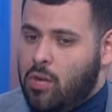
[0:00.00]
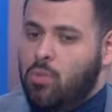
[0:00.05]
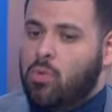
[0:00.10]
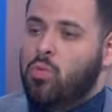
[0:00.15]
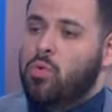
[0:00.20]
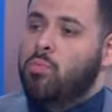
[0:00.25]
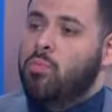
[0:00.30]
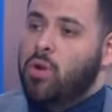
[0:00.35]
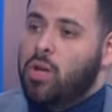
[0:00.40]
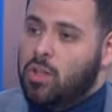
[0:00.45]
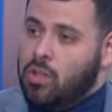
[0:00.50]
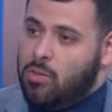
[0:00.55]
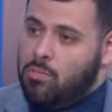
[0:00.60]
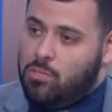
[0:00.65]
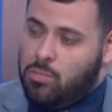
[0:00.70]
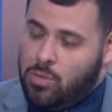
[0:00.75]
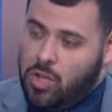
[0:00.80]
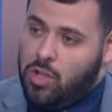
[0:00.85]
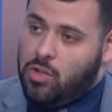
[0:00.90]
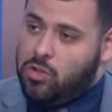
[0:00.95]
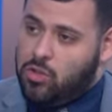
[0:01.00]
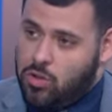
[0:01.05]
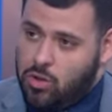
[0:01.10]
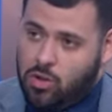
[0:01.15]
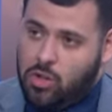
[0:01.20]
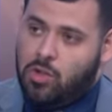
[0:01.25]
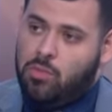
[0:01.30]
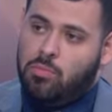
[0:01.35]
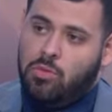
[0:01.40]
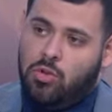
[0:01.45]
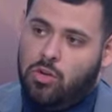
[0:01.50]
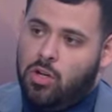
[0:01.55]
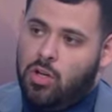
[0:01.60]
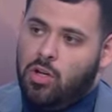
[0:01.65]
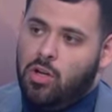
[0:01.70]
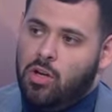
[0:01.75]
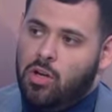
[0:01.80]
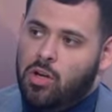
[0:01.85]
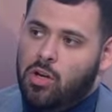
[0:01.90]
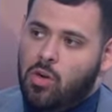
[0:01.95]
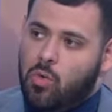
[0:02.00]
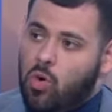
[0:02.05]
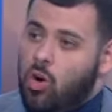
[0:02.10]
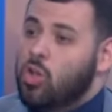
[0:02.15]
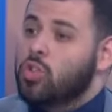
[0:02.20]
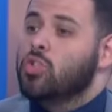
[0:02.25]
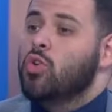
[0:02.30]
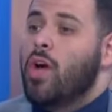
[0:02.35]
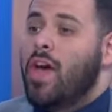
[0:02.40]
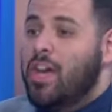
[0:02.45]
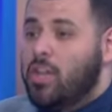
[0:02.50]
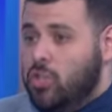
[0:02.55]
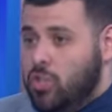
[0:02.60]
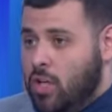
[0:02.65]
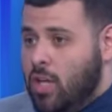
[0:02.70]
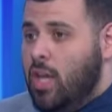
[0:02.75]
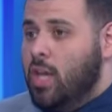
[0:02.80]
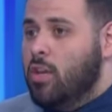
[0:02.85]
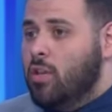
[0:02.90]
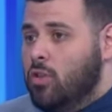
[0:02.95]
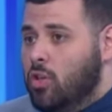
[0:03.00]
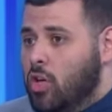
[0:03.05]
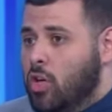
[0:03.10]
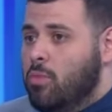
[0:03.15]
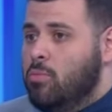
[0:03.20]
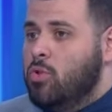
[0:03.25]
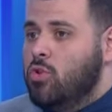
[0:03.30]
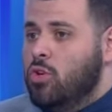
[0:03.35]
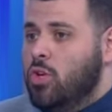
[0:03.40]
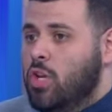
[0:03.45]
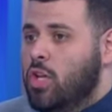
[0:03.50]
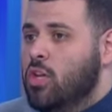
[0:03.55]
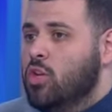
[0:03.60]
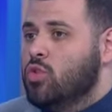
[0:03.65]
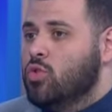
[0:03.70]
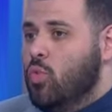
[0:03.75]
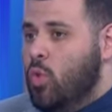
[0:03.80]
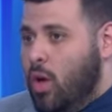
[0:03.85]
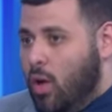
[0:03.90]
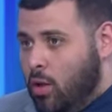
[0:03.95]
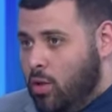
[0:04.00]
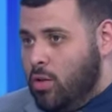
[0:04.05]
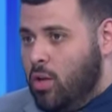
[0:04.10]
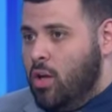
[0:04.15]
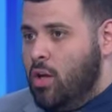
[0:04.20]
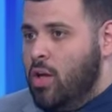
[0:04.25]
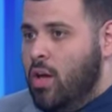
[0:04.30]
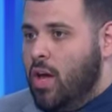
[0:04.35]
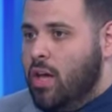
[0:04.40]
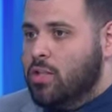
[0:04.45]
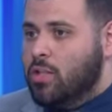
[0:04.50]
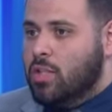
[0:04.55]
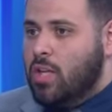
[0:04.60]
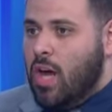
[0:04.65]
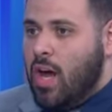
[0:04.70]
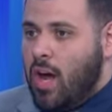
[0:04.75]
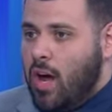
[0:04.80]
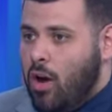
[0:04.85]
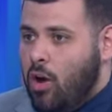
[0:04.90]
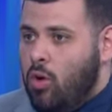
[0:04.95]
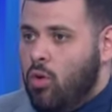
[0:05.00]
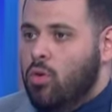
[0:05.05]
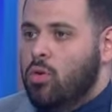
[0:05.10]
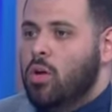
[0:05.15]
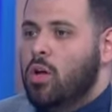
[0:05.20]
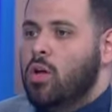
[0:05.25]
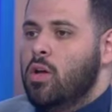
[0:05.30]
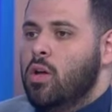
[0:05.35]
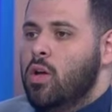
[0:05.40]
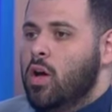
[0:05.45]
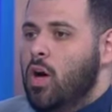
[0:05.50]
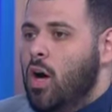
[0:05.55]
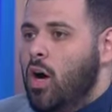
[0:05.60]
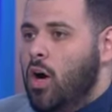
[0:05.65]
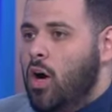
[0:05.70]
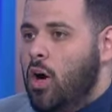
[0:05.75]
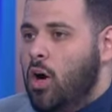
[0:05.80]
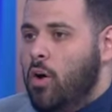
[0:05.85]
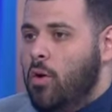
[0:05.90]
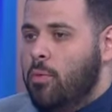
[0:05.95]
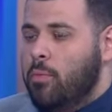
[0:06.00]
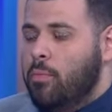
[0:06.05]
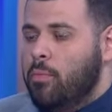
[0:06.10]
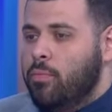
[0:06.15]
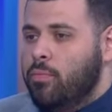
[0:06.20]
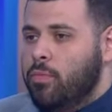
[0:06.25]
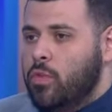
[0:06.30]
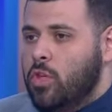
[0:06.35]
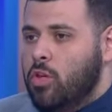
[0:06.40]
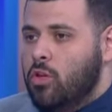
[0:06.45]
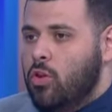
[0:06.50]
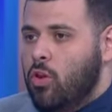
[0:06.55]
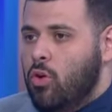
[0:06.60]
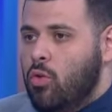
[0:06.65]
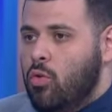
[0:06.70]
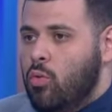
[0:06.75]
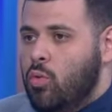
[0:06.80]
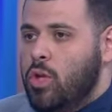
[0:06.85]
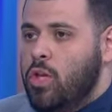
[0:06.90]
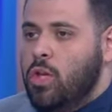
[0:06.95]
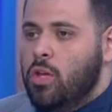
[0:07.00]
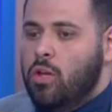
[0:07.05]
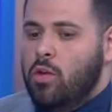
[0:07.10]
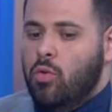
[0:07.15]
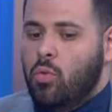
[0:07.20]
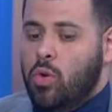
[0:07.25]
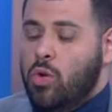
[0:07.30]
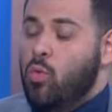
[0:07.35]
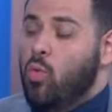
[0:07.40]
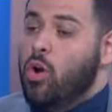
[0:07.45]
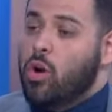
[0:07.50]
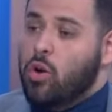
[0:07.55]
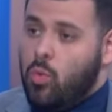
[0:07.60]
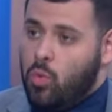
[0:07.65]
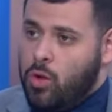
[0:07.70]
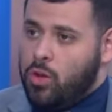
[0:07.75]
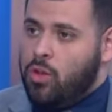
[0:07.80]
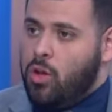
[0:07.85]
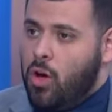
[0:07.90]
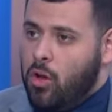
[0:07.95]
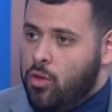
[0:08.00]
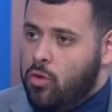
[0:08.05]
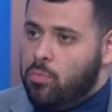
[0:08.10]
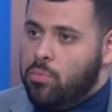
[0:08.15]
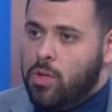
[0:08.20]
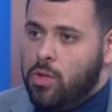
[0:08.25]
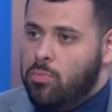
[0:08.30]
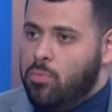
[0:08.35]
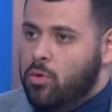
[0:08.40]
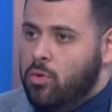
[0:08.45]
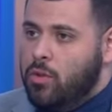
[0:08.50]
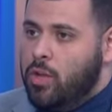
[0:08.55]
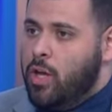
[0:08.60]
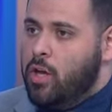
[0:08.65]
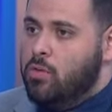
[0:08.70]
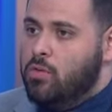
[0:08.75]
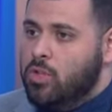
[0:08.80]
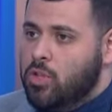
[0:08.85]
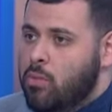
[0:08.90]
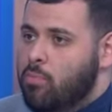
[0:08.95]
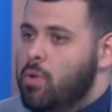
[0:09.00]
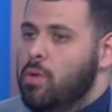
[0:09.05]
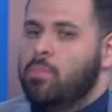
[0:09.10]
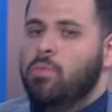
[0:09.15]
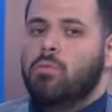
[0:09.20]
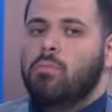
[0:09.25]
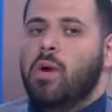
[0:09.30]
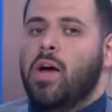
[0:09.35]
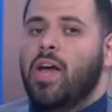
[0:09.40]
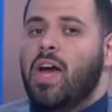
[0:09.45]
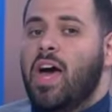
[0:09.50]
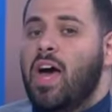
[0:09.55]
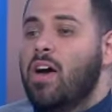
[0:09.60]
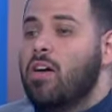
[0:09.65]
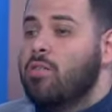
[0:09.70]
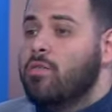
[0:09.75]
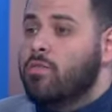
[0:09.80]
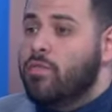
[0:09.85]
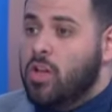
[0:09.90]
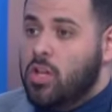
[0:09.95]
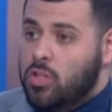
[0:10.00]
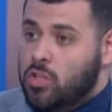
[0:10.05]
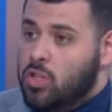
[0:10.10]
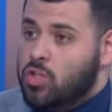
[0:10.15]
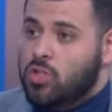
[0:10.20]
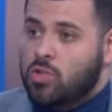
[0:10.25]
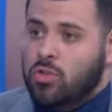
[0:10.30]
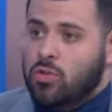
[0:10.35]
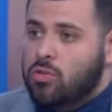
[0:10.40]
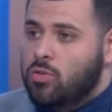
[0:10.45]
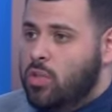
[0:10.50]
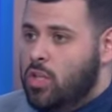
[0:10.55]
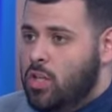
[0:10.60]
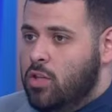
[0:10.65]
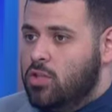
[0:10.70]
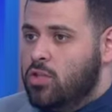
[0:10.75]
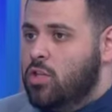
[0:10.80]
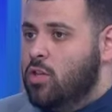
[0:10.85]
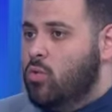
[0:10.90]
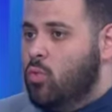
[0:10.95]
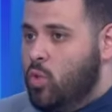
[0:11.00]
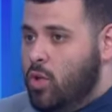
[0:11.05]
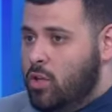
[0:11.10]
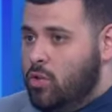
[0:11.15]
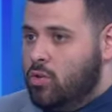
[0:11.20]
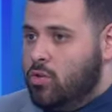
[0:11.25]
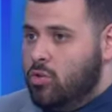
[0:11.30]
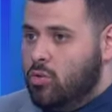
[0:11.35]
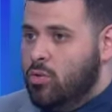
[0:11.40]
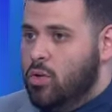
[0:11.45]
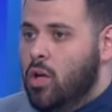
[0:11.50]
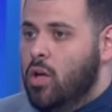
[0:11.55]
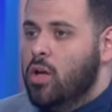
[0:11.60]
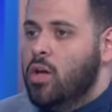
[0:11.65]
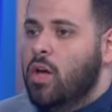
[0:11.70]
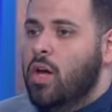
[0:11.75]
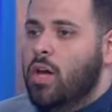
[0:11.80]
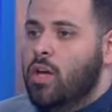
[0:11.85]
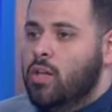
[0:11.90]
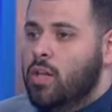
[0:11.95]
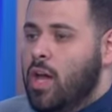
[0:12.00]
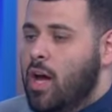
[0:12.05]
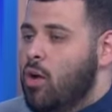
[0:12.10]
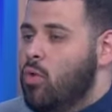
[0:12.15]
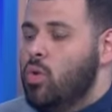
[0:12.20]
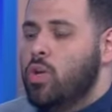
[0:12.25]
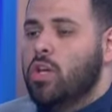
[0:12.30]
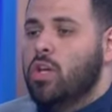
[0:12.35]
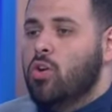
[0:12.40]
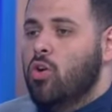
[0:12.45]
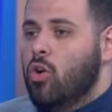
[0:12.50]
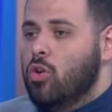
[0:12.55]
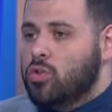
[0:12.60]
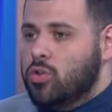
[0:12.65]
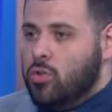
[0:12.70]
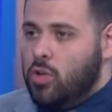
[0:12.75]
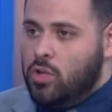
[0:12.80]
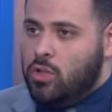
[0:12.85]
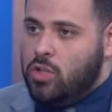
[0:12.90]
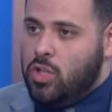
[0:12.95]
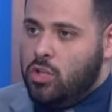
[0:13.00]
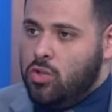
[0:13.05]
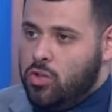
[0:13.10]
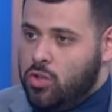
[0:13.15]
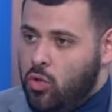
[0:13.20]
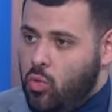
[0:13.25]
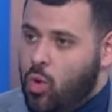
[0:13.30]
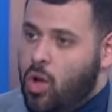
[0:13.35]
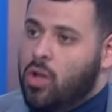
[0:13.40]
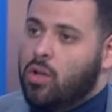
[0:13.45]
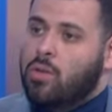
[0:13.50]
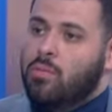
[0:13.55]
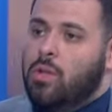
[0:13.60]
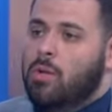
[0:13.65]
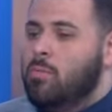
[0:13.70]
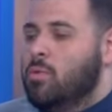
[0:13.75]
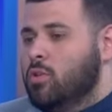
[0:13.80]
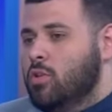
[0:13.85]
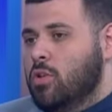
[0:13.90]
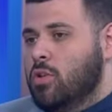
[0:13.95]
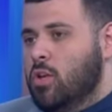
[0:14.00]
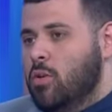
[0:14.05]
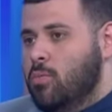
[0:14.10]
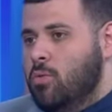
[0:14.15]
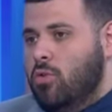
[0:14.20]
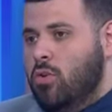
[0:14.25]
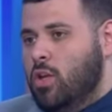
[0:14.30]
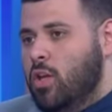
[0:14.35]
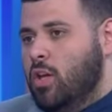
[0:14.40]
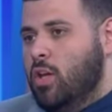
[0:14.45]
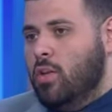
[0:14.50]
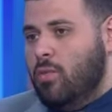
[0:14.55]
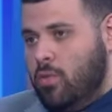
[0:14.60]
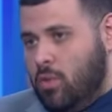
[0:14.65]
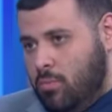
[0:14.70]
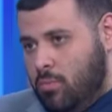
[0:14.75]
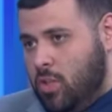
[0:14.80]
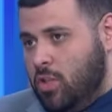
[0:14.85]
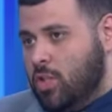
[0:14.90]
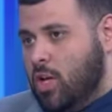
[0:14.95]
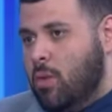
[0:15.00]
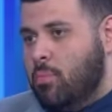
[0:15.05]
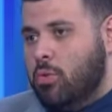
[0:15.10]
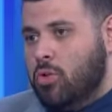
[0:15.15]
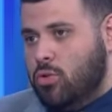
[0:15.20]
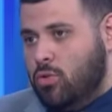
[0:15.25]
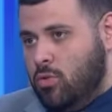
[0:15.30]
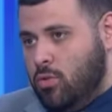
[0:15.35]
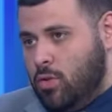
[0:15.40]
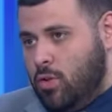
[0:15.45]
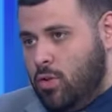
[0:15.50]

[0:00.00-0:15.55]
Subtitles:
And when we bring them into the community, we're also educating the community as well as to how, you know, we work with other people, that some people might have additional needs than we do, and how we can also continue to welcome them into the community and give them these opportunities.